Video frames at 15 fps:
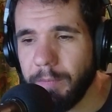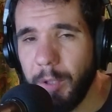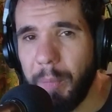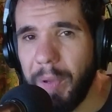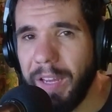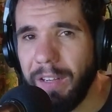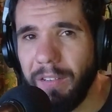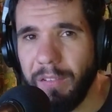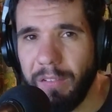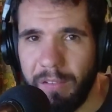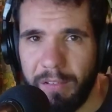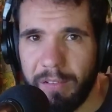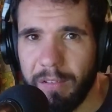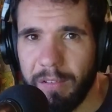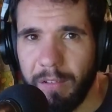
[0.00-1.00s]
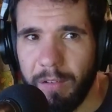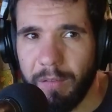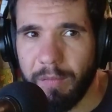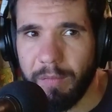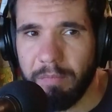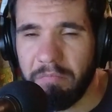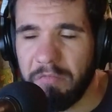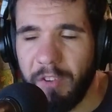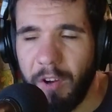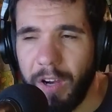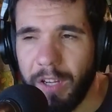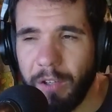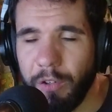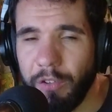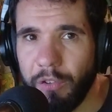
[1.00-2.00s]
pins on
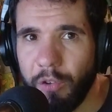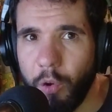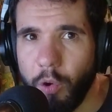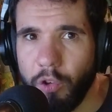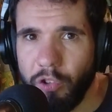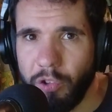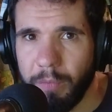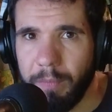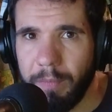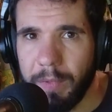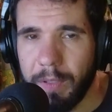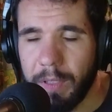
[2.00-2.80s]
fire. You could scorch them.